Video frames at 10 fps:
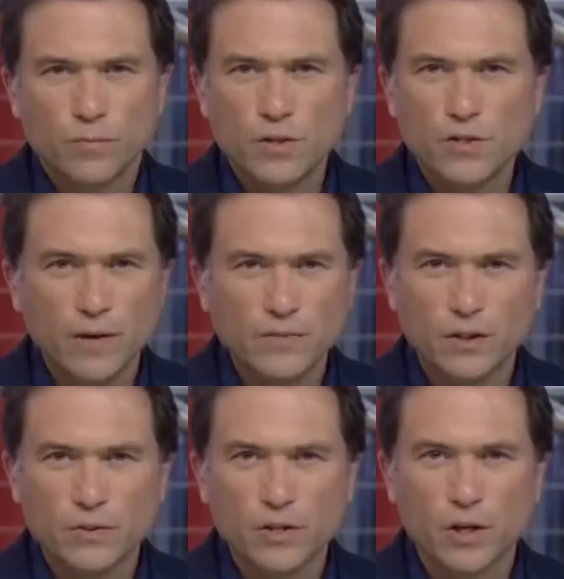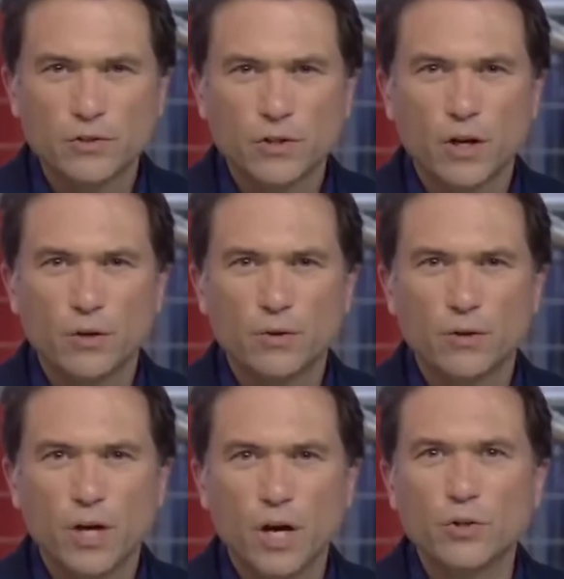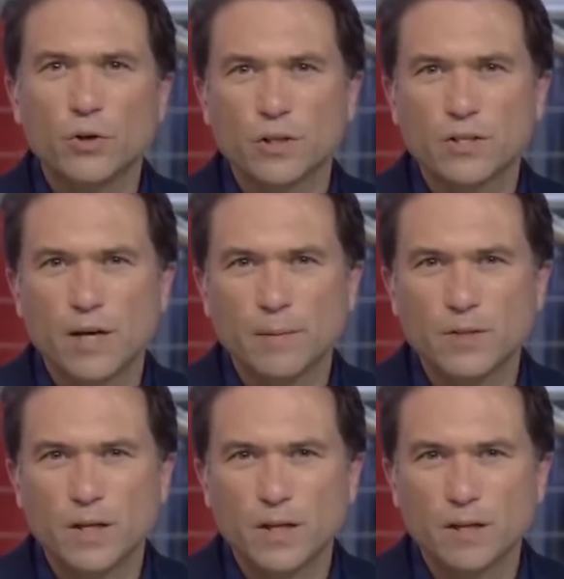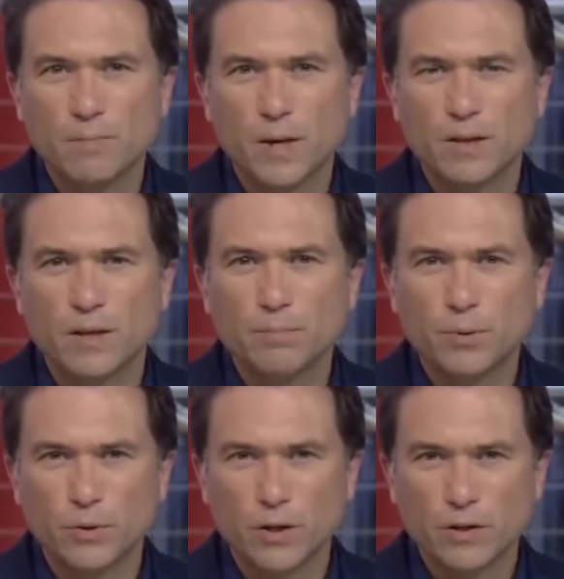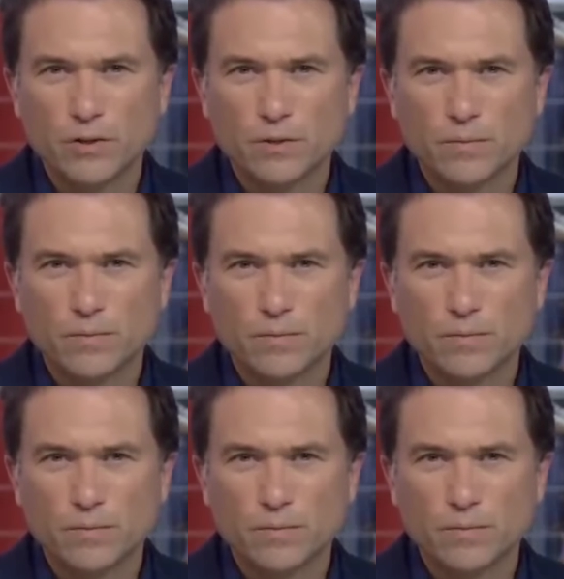These safety concerns, though, are not accepted by the employers.